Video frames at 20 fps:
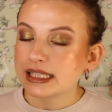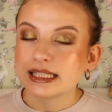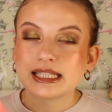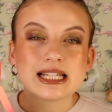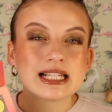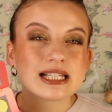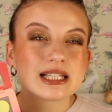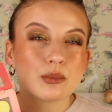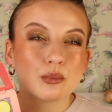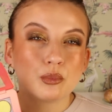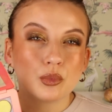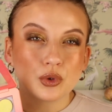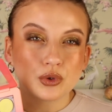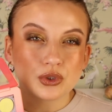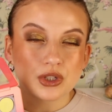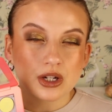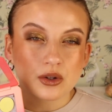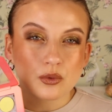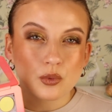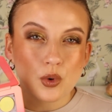This
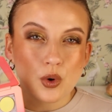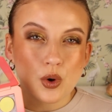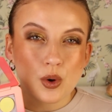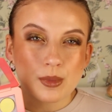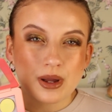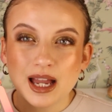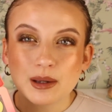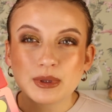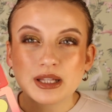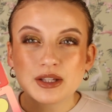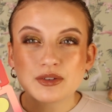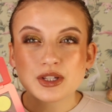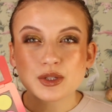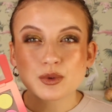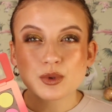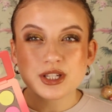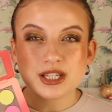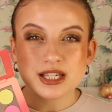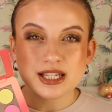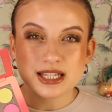multi-chrome, I believe
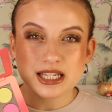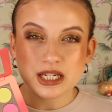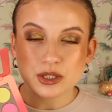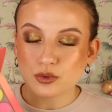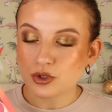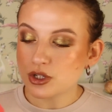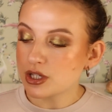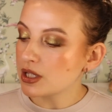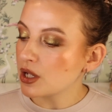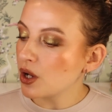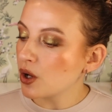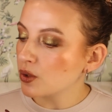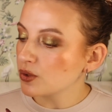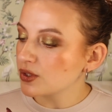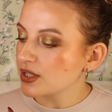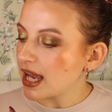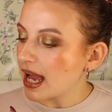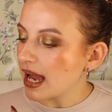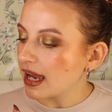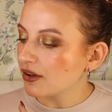this was the citrus
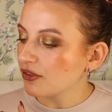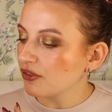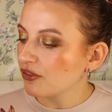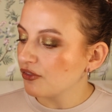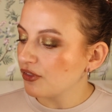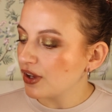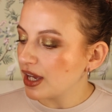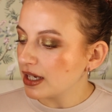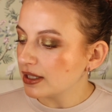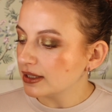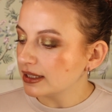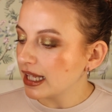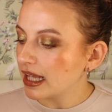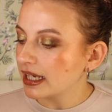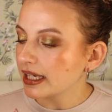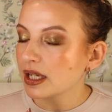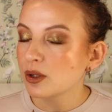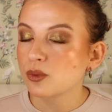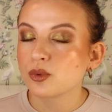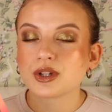notes. I felt
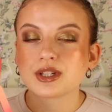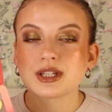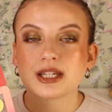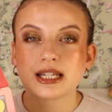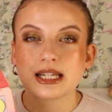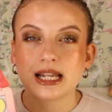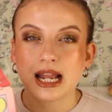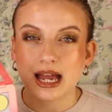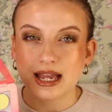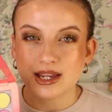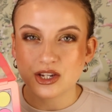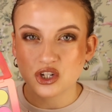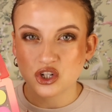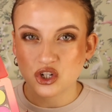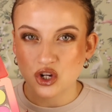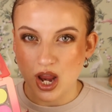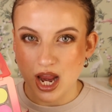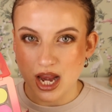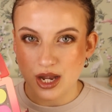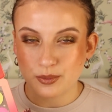like it was a nice
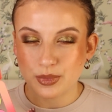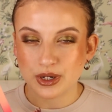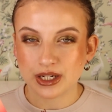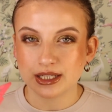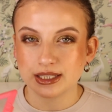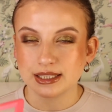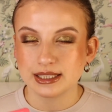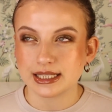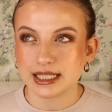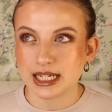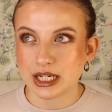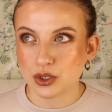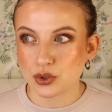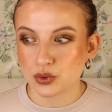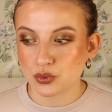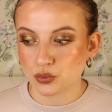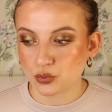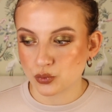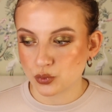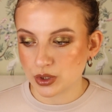shade, but it
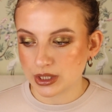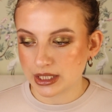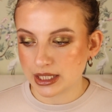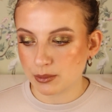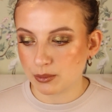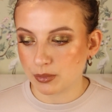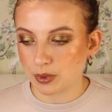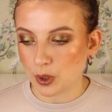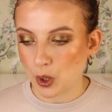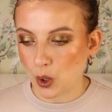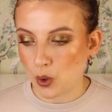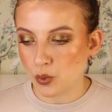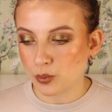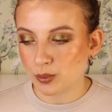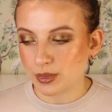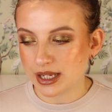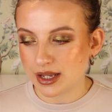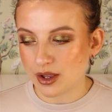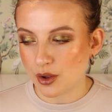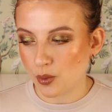didn't really blow
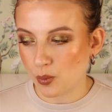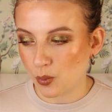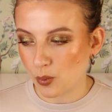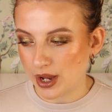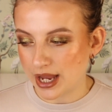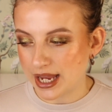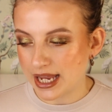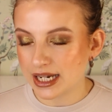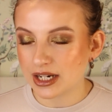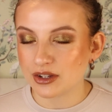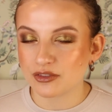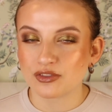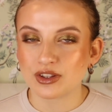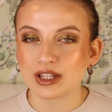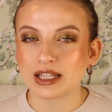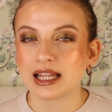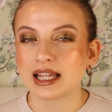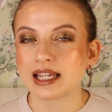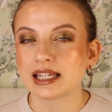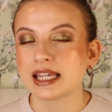me away. And I
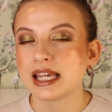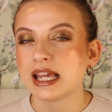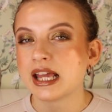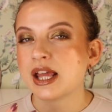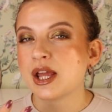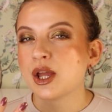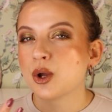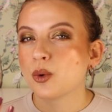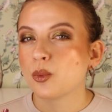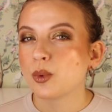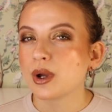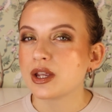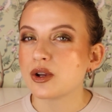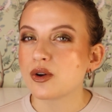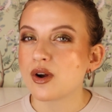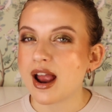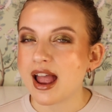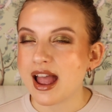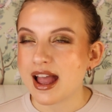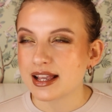feel like when
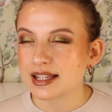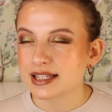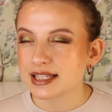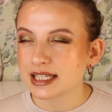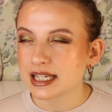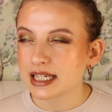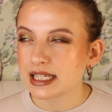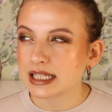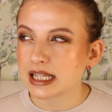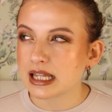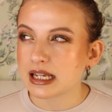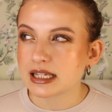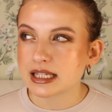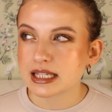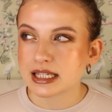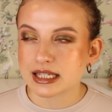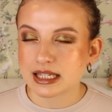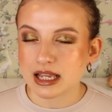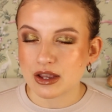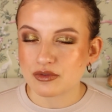you're asking like
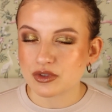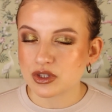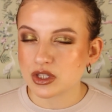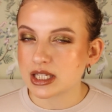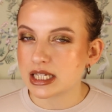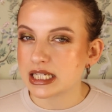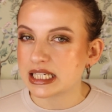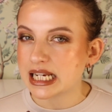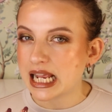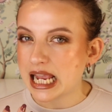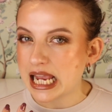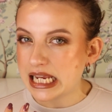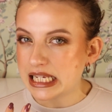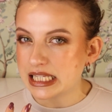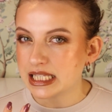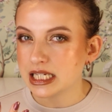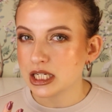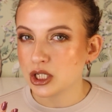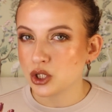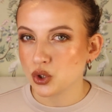17,
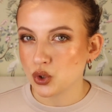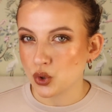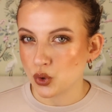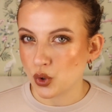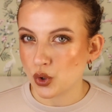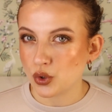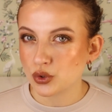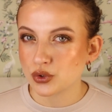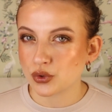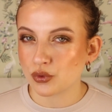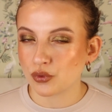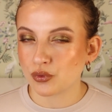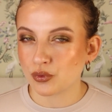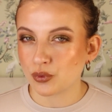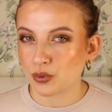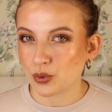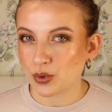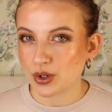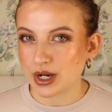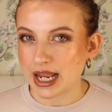18 euros
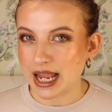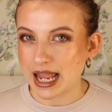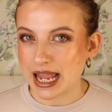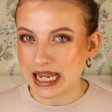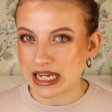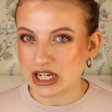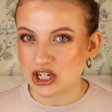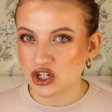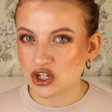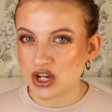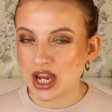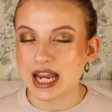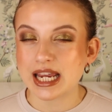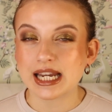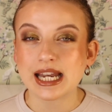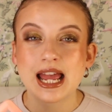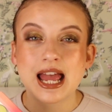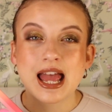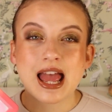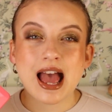for a
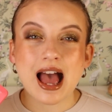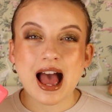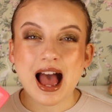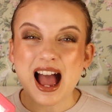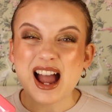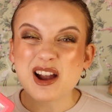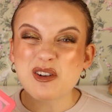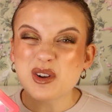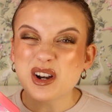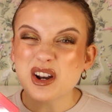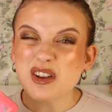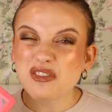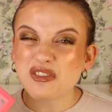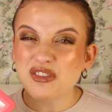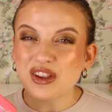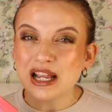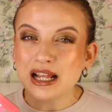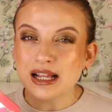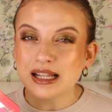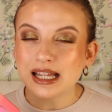shade, I
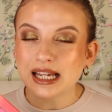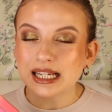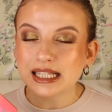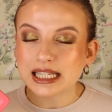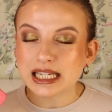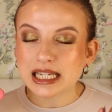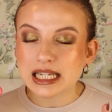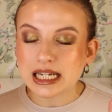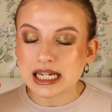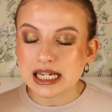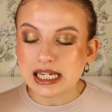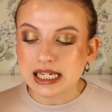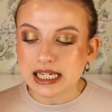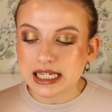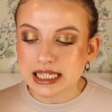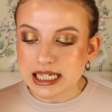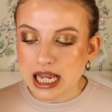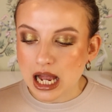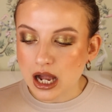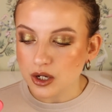want to feel like it
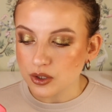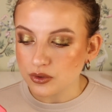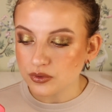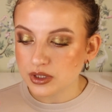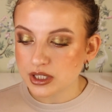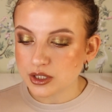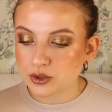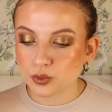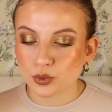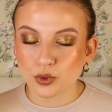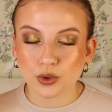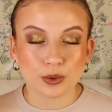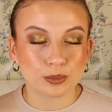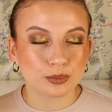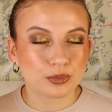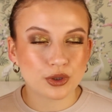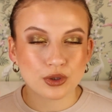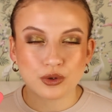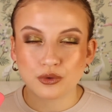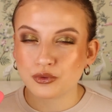is out of this
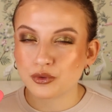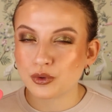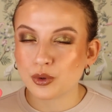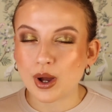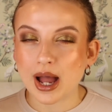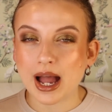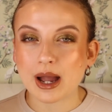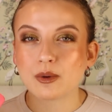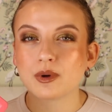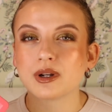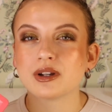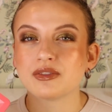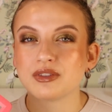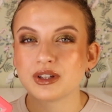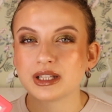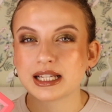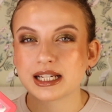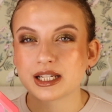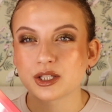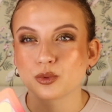world beautiful. I want to
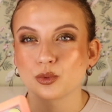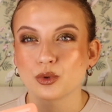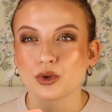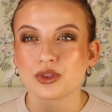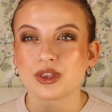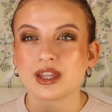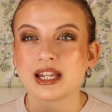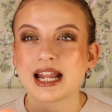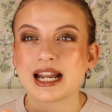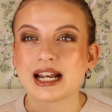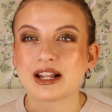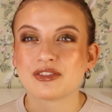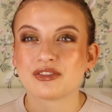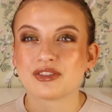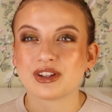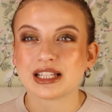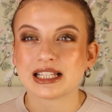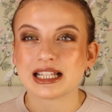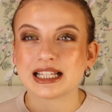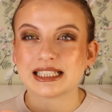feel like it's worth it. And I
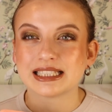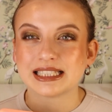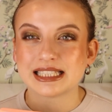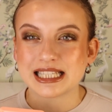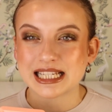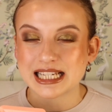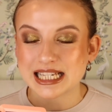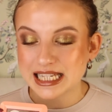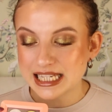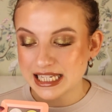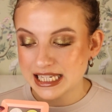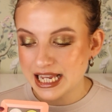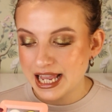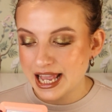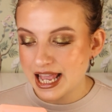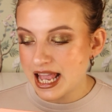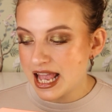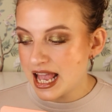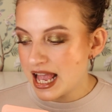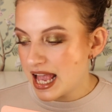felt like this
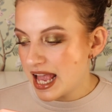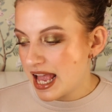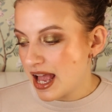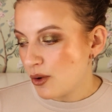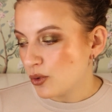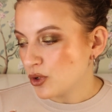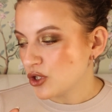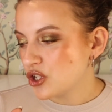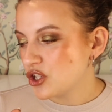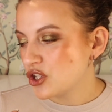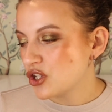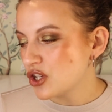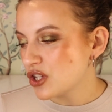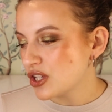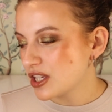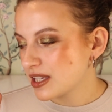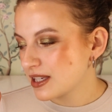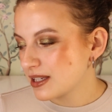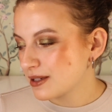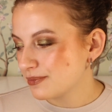was
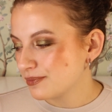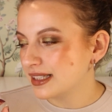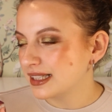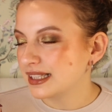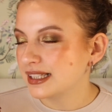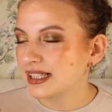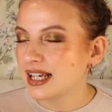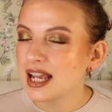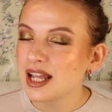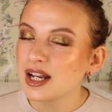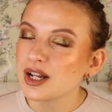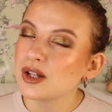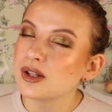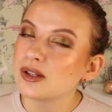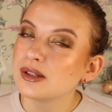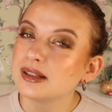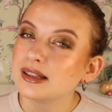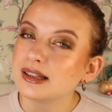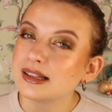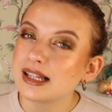just a
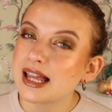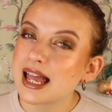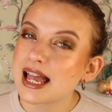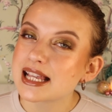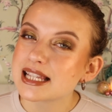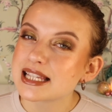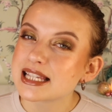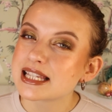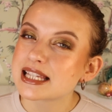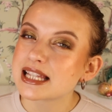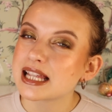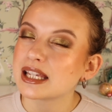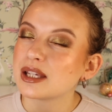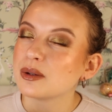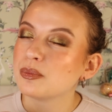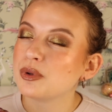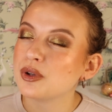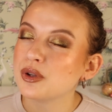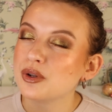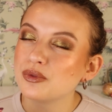little less
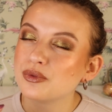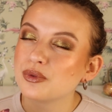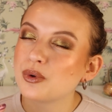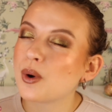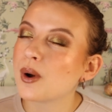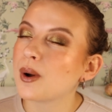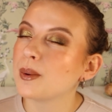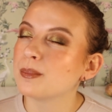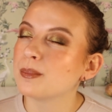like beautiful,